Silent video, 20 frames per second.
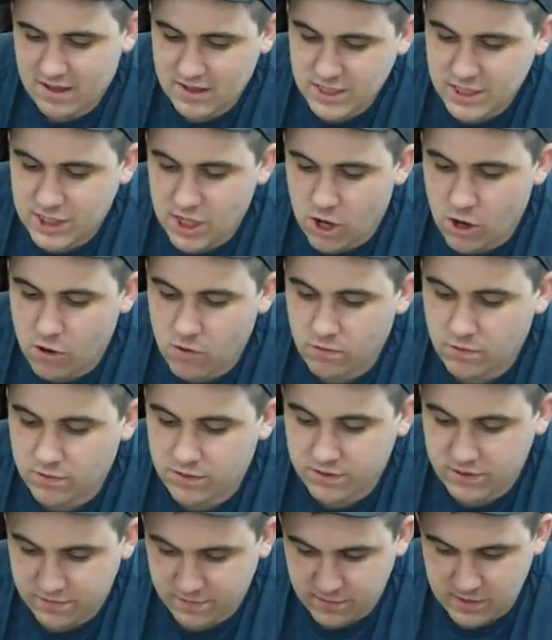So
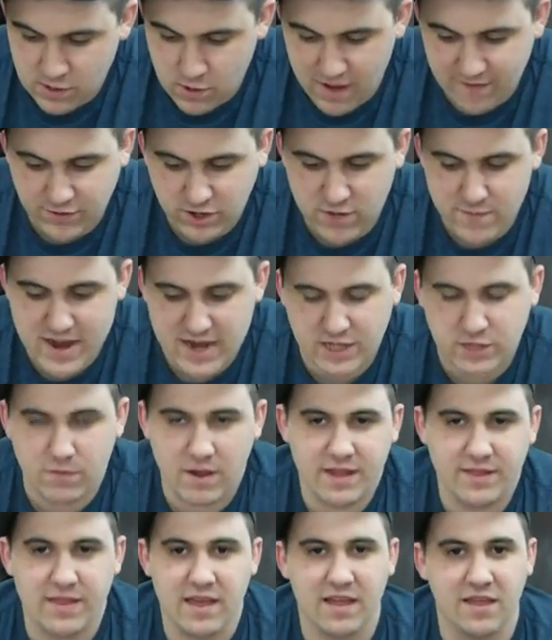you have your command
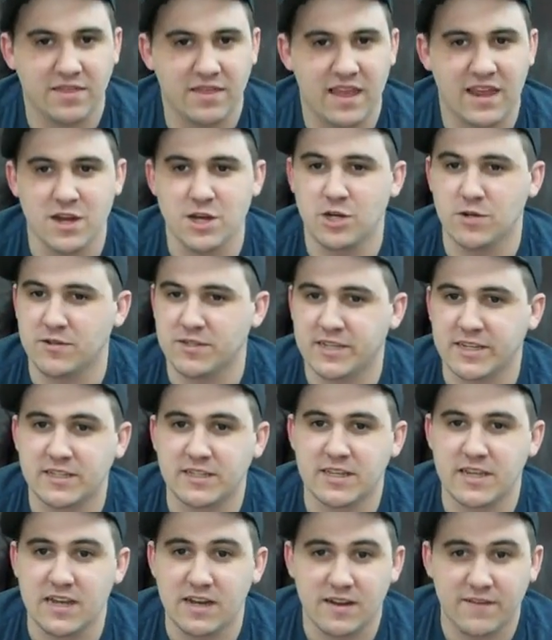squad. They, they can shoot
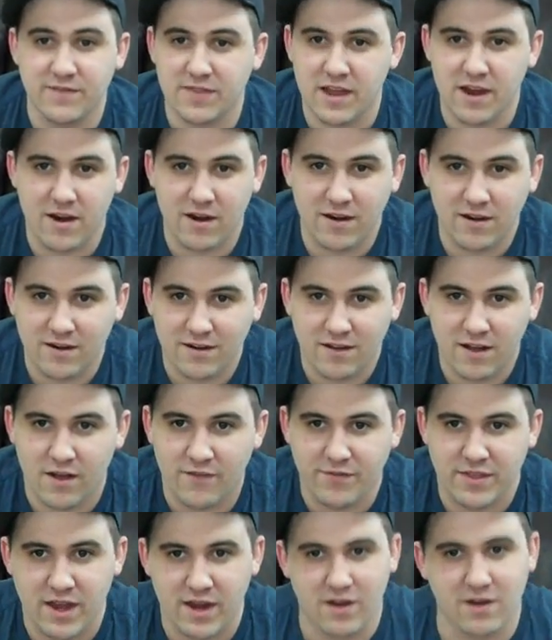16 of their
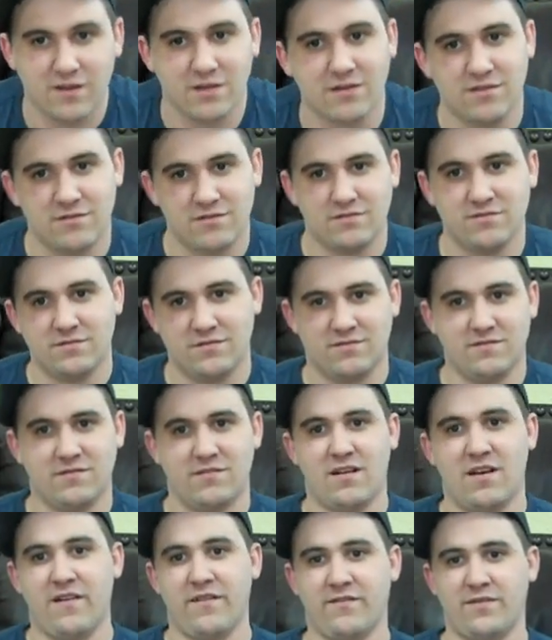of their
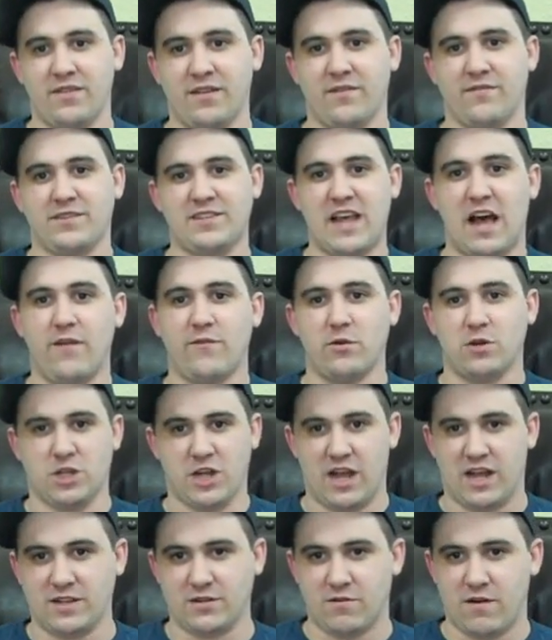of the salvo
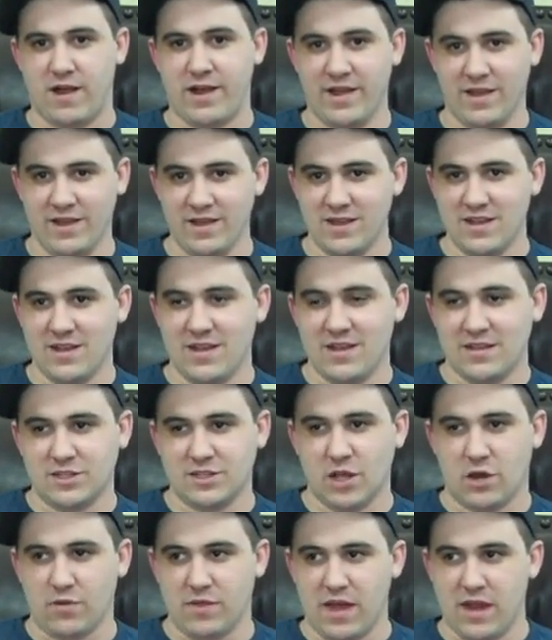shots, right?
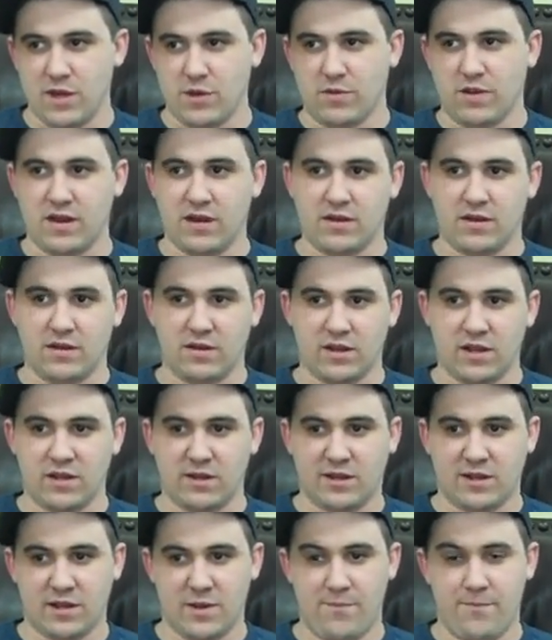So then you can
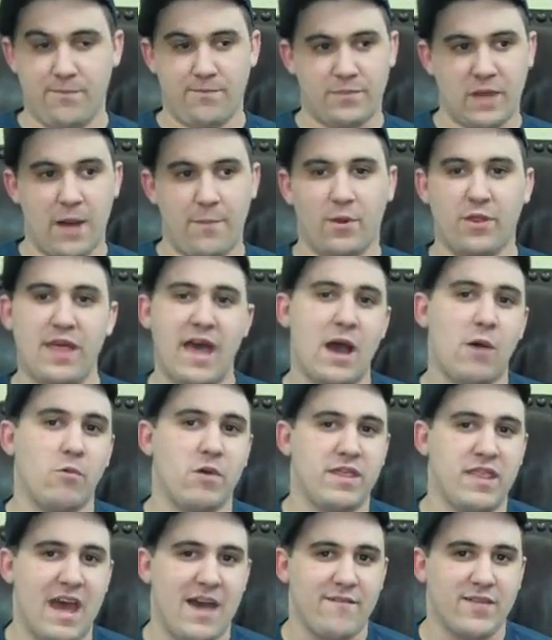couple that
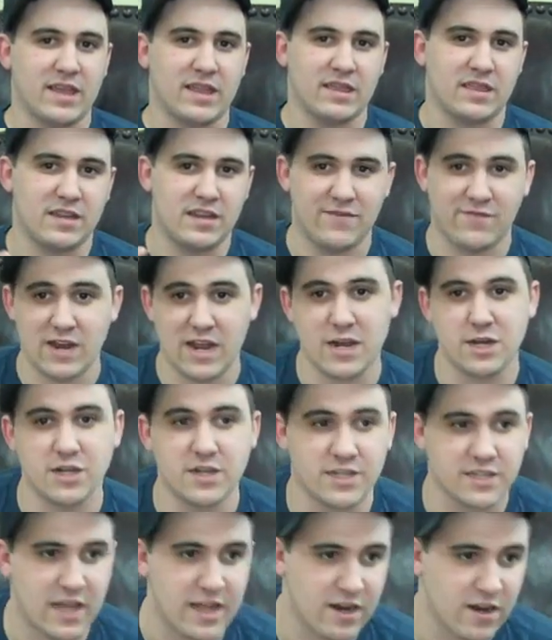with having the
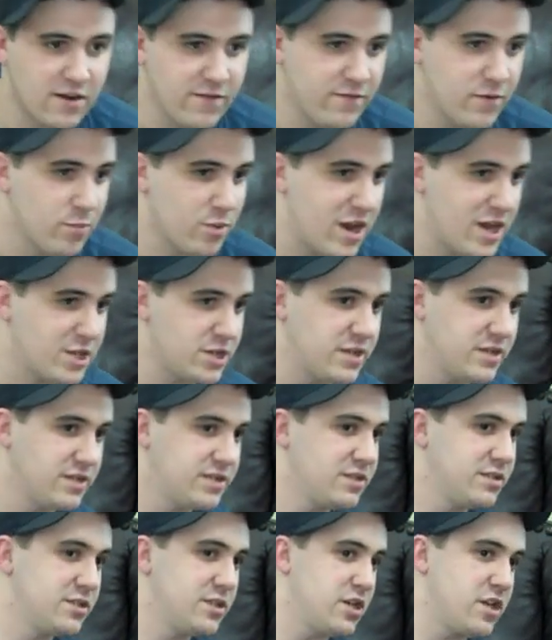divination psyker for prescience,
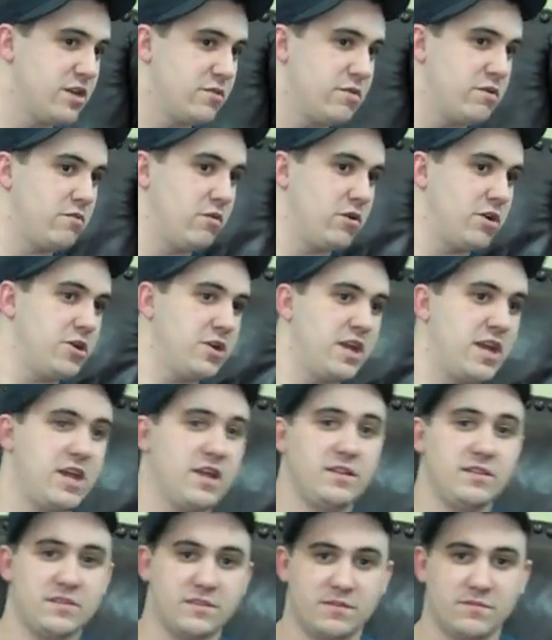so you can reroll your
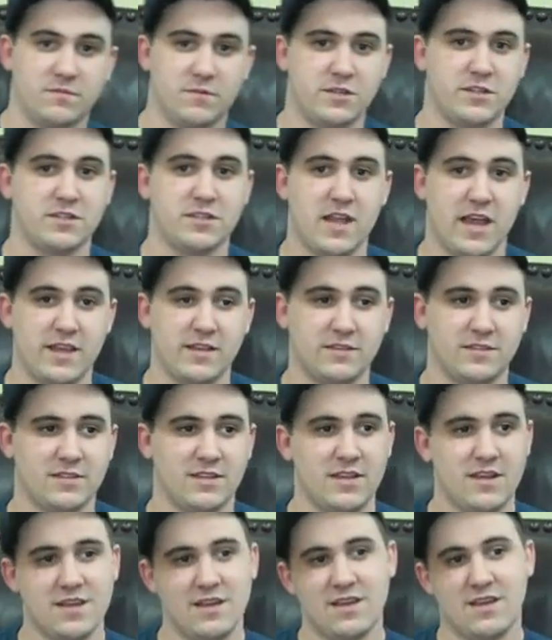hits, which is
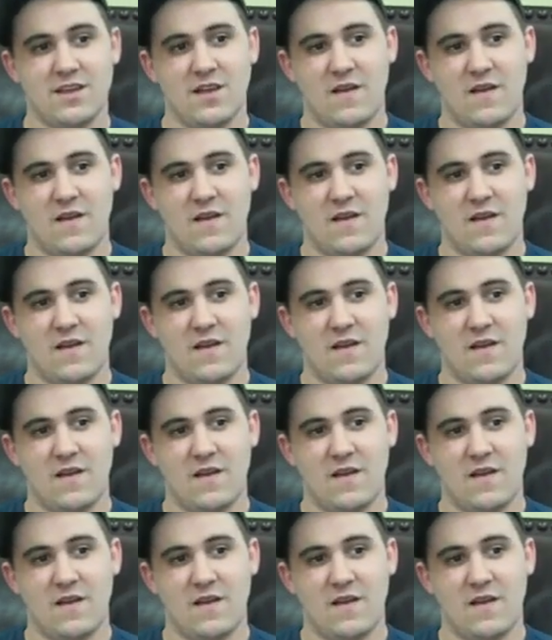nice.